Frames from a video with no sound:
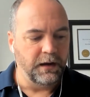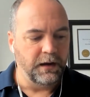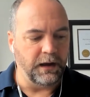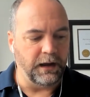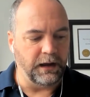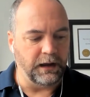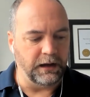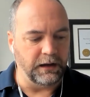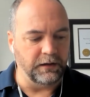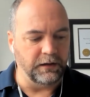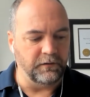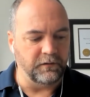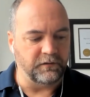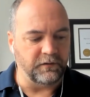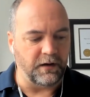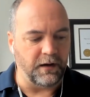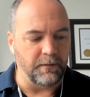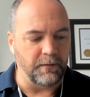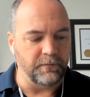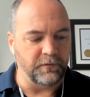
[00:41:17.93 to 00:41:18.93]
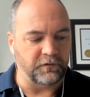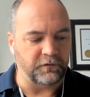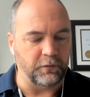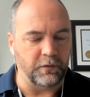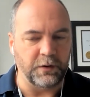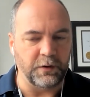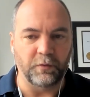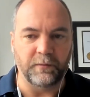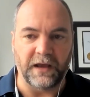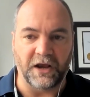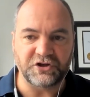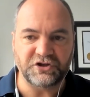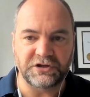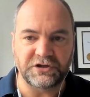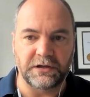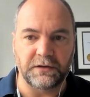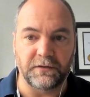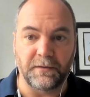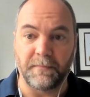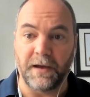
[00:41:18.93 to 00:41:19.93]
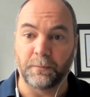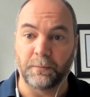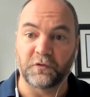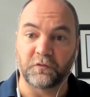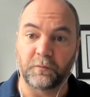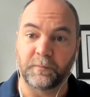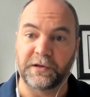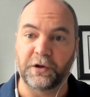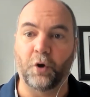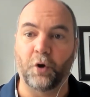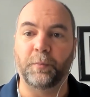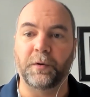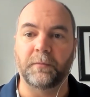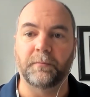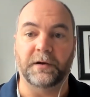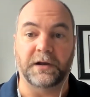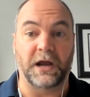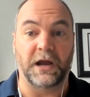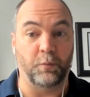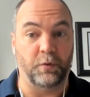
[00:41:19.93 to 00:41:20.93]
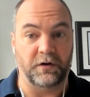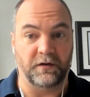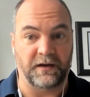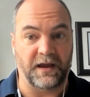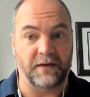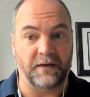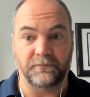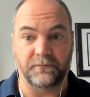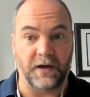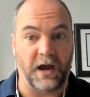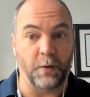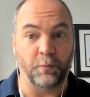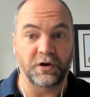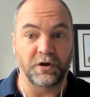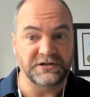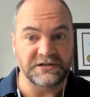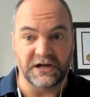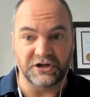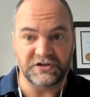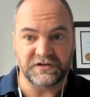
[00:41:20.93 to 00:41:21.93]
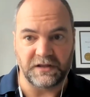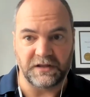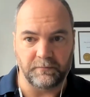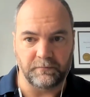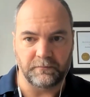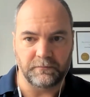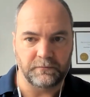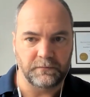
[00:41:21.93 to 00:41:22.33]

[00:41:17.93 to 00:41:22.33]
And so it would actually, the memories would be open, but I wouldn't touch them.